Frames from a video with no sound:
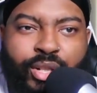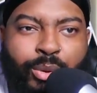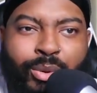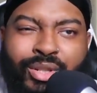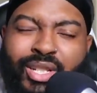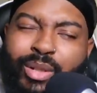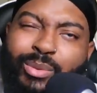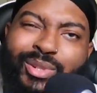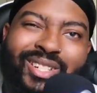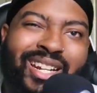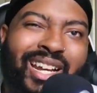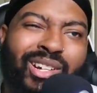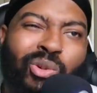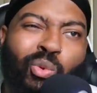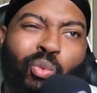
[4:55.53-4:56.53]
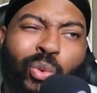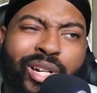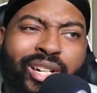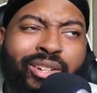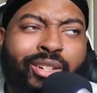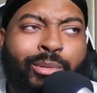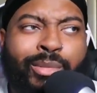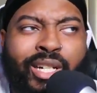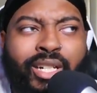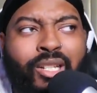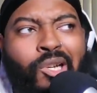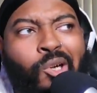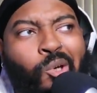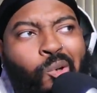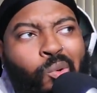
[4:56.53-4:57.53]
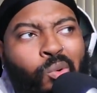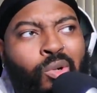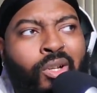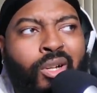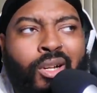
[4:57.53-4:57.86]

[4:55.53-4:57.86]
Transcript: It was kind of weird. I'm like, yo,